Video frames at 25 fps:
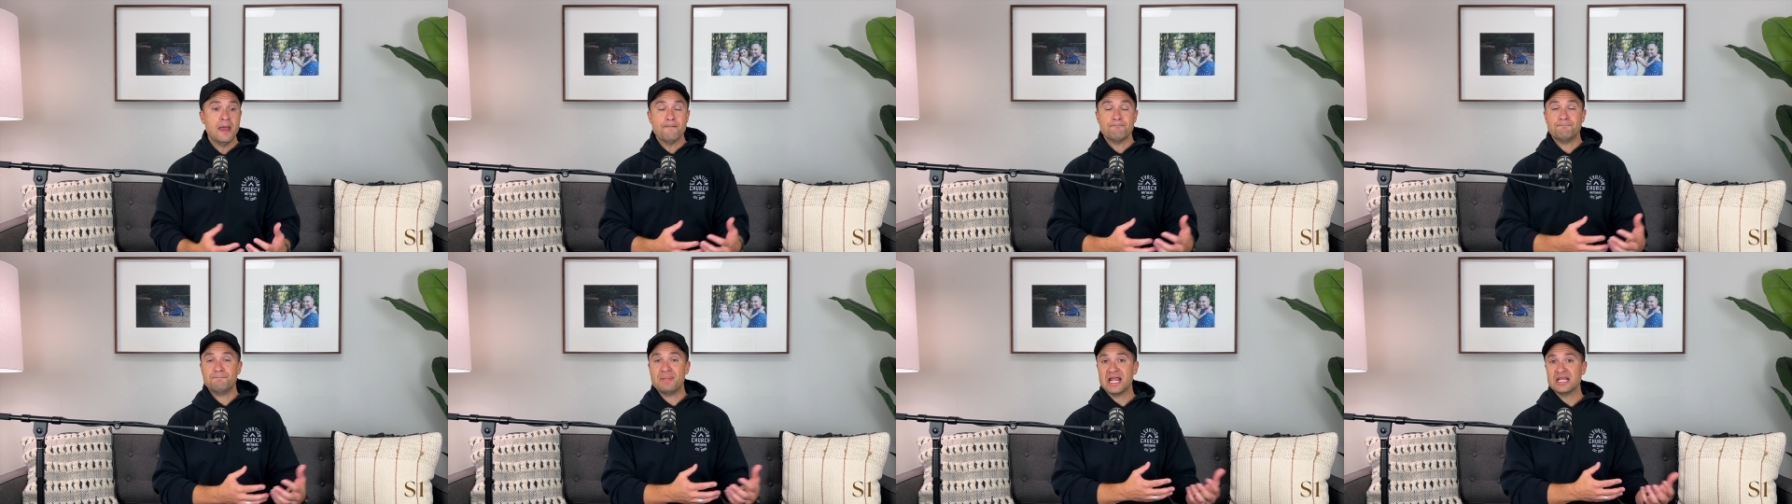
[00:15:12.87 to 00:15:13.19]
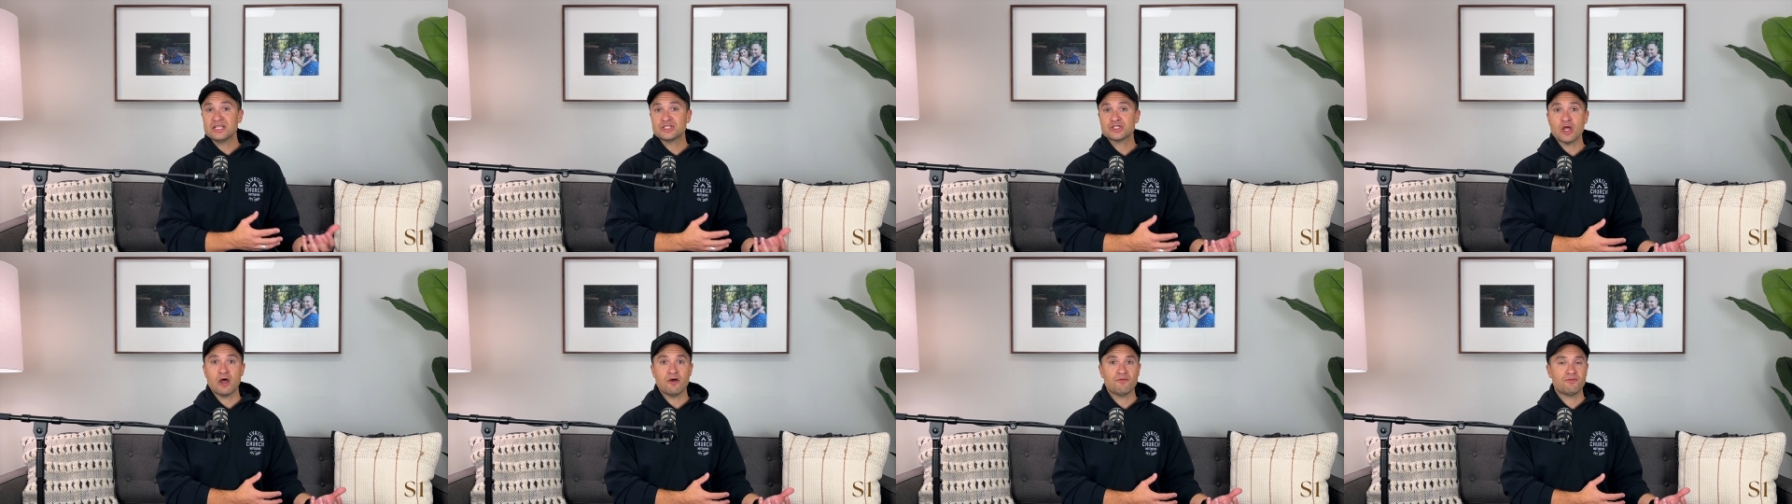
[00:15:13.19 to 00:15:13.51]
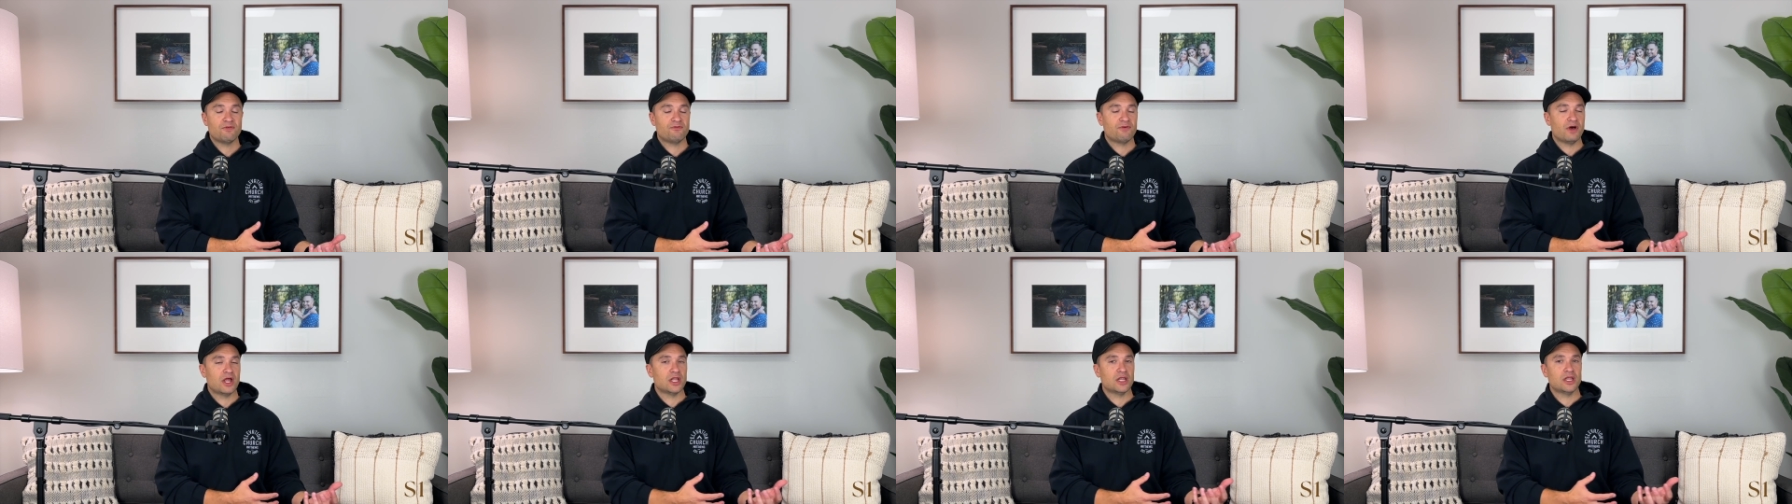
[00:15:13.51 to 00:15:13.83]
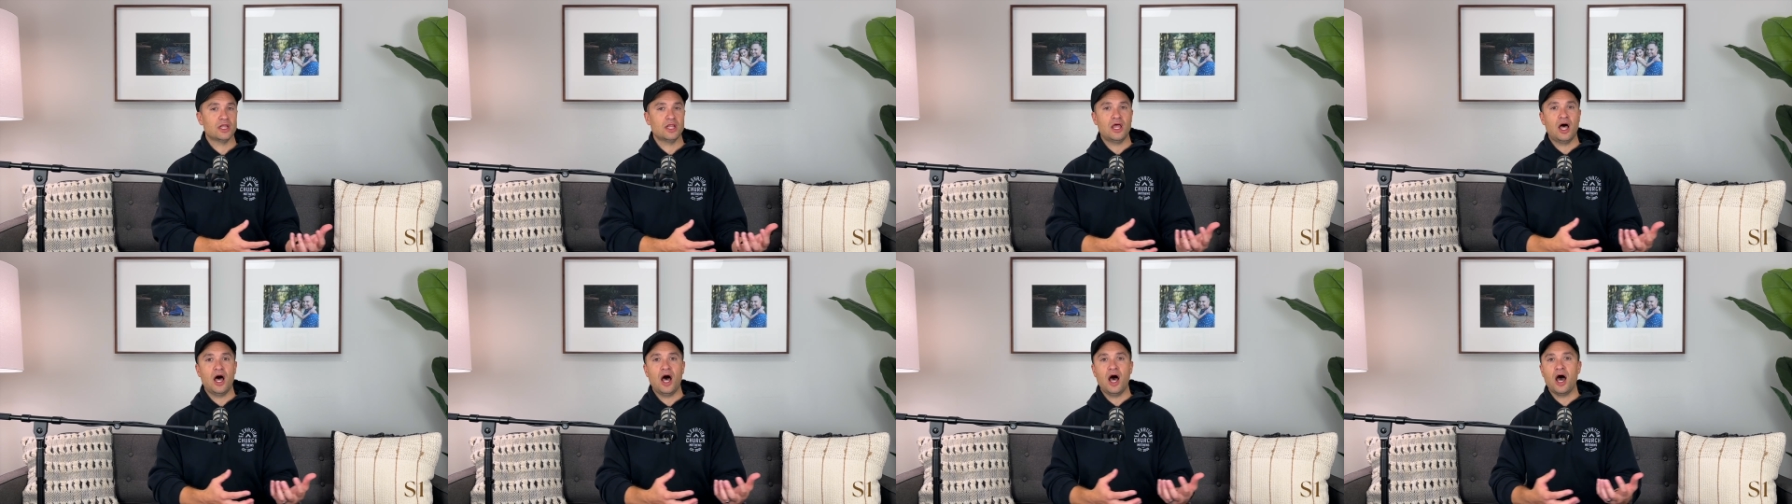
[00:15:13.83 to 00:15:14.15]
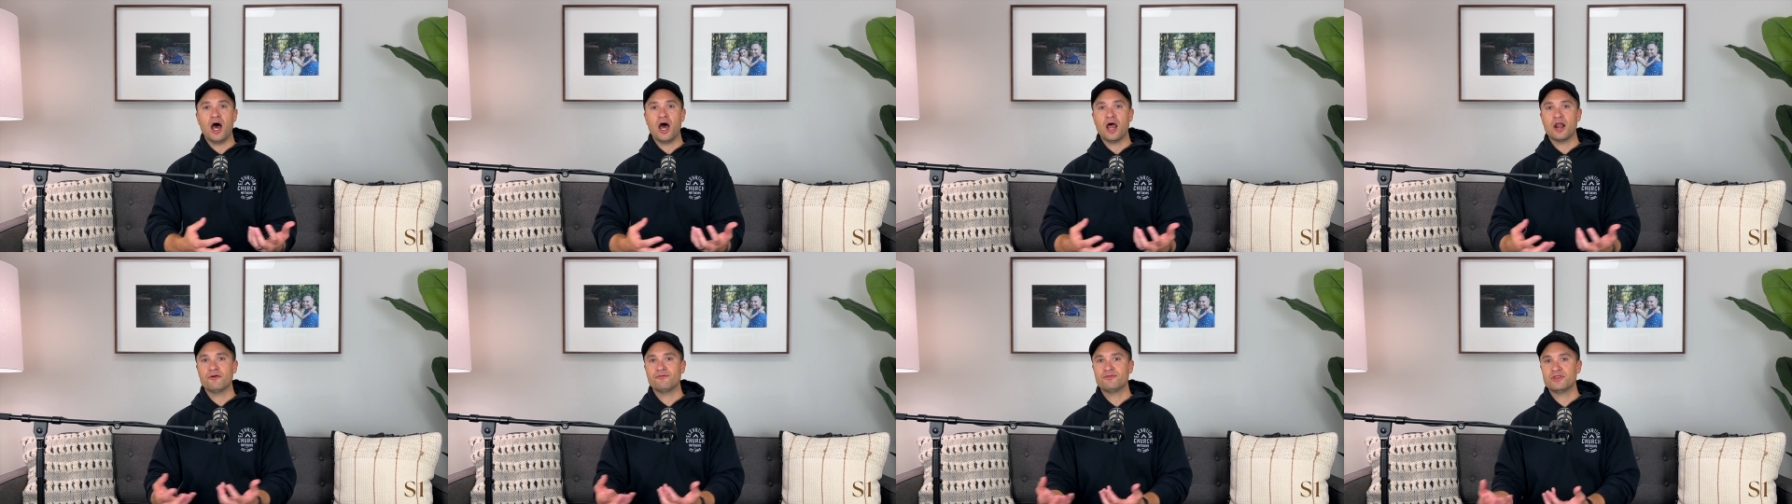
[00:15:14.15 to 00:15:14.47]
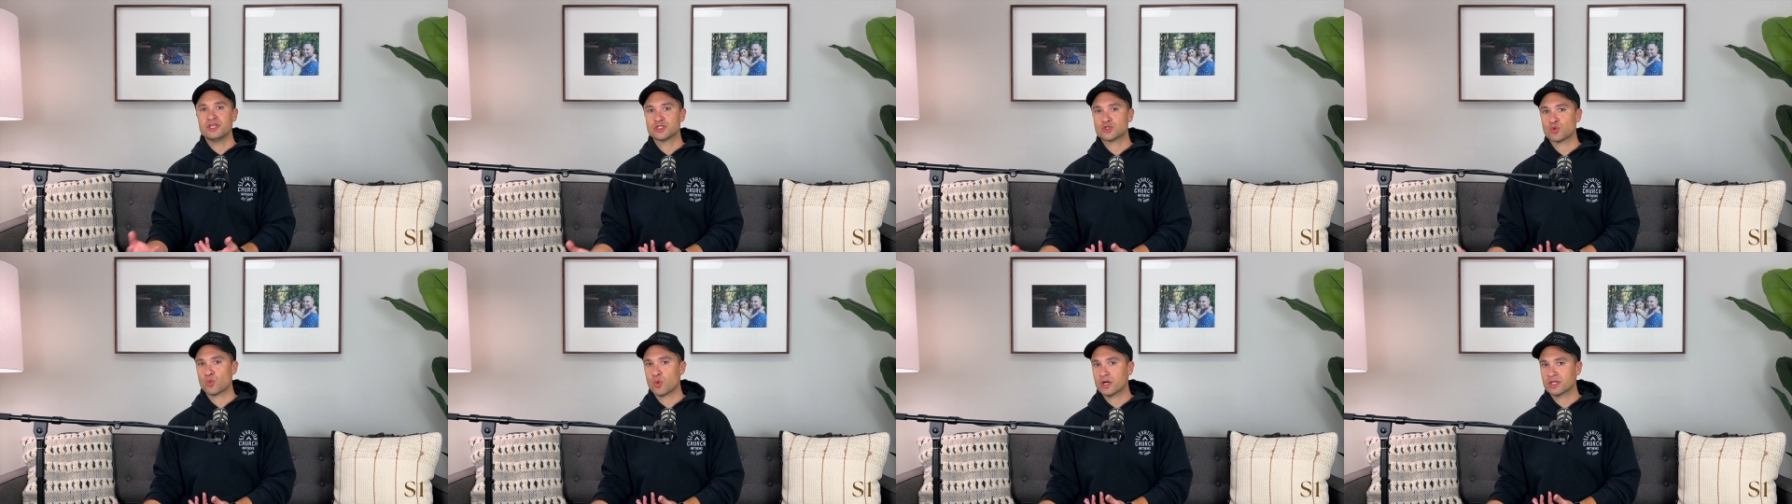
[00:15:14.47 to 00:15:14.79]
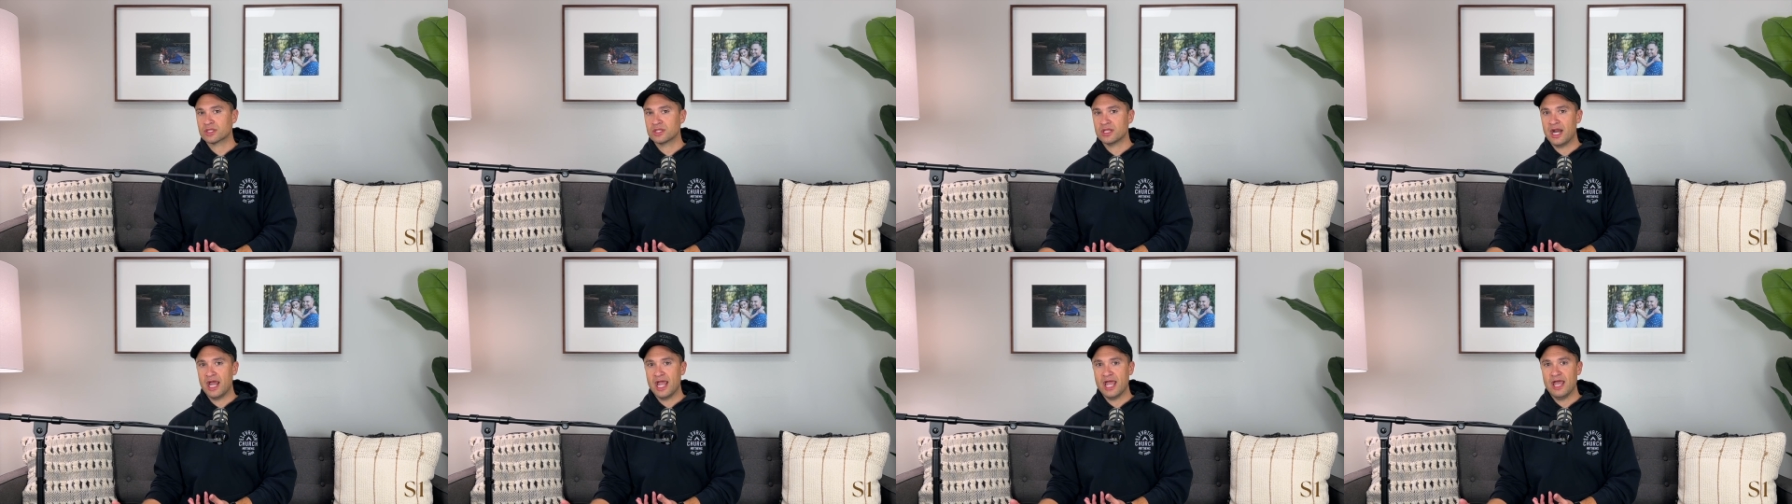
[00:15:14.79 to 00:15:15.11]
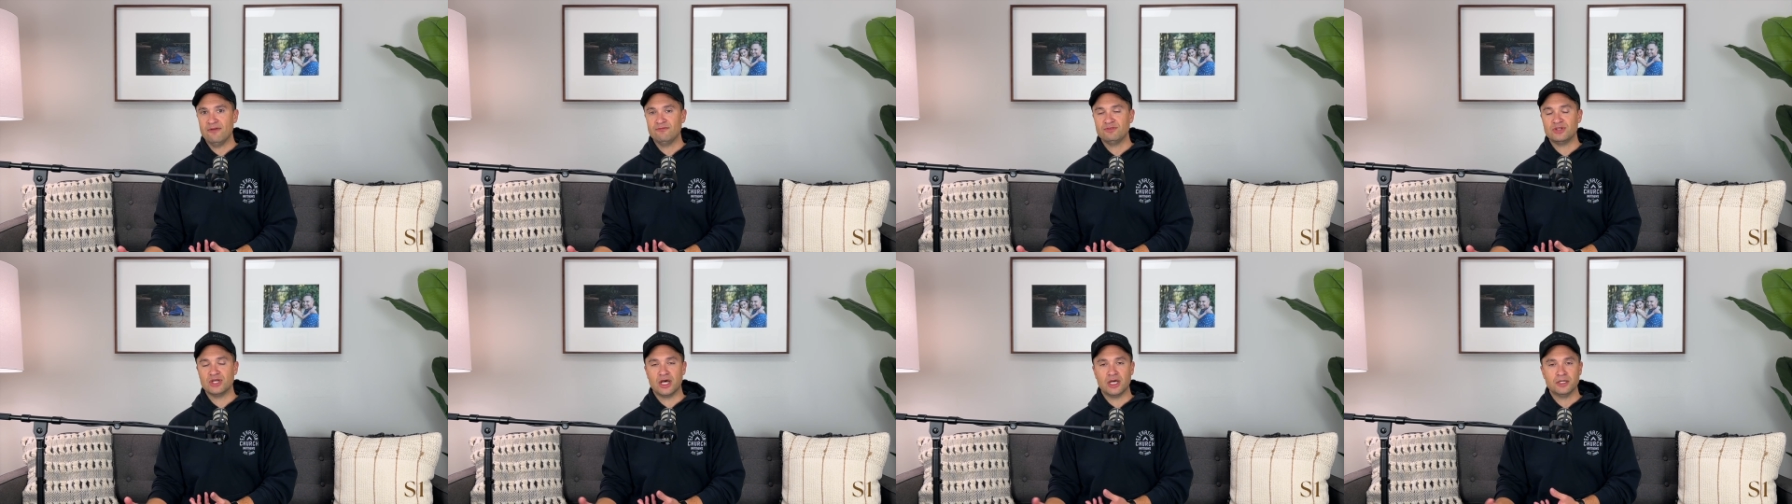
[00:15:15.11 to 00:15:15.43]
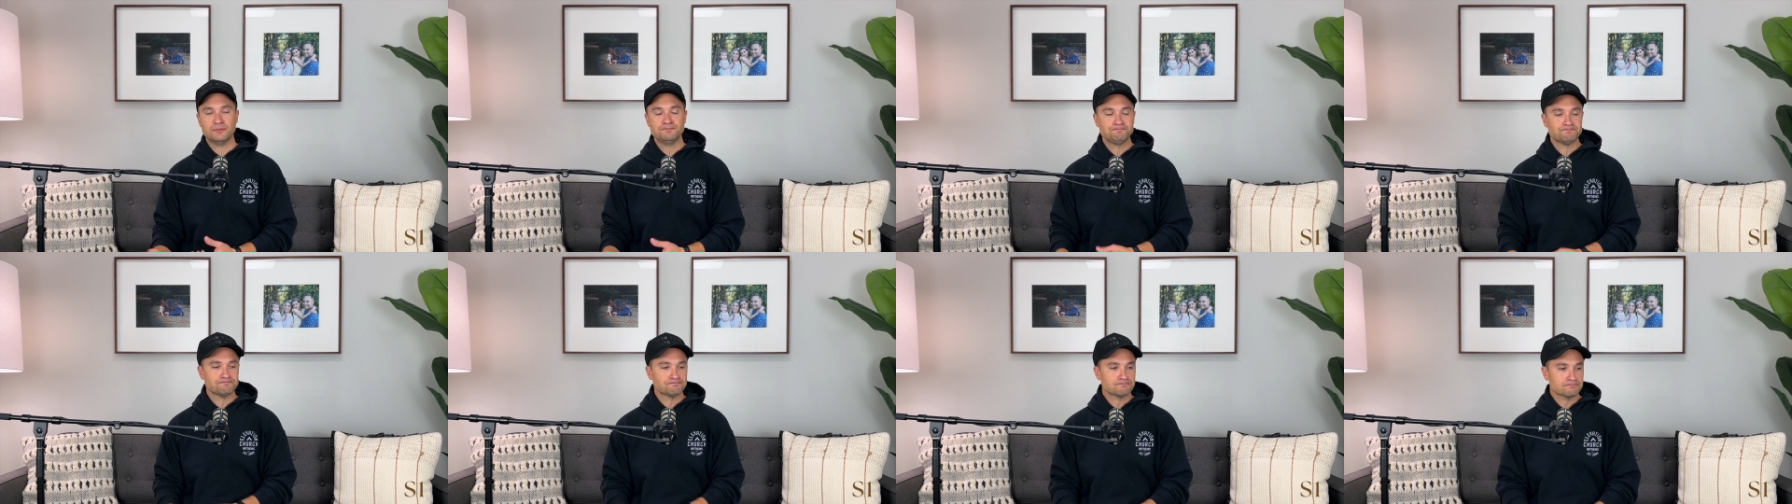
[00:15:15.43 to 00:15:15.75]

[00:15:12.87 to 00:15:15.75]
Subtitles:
based off of a lot of this work that I have done,